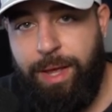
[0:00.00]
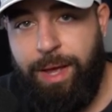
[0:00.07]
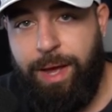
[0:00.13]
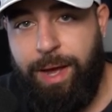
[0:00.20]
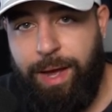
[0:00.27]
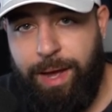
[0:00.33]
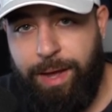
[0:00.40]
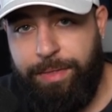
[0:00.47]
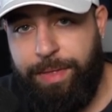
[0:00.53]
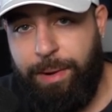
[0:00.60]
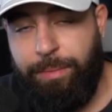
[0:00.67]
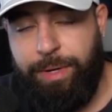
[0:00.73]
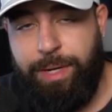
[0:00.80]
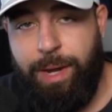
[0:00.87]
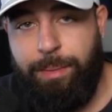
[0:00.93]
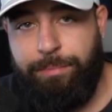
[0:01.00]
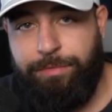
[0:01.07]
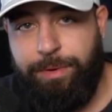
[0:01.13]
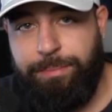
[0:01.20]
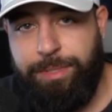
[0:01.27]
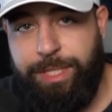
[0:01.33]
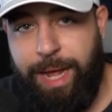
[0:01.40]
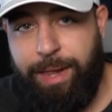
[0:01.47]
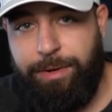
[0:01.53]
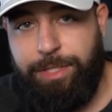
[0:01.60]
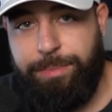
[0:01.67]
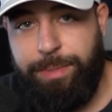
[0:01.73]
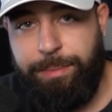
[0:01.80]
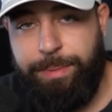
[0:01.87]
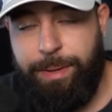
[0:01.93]
that would come from
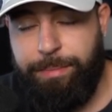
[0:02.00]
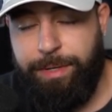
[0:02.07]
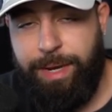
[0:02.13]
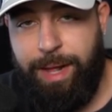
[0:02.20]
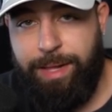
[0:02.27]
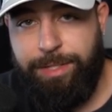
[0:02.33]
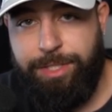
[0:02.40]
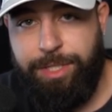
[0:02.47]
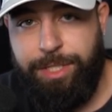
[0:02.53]
salaries being public knowledge